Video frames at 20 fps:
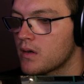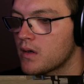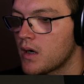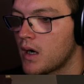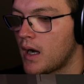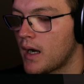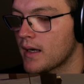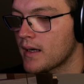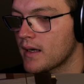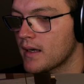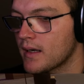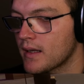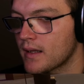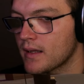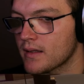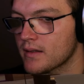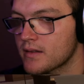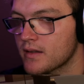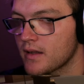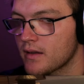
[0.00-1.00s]
I need to
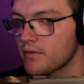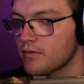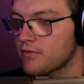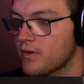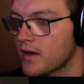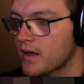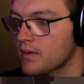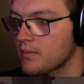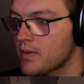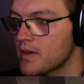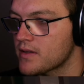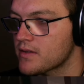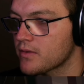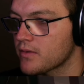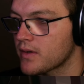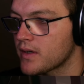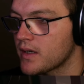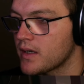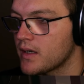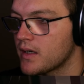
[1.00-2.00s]
get to the fucking
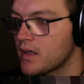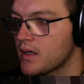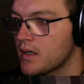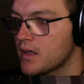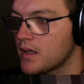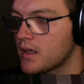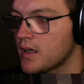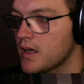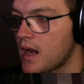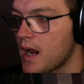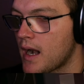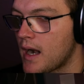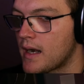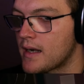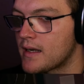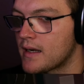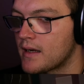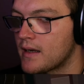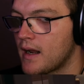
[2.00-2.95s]
pizzeria. And I did.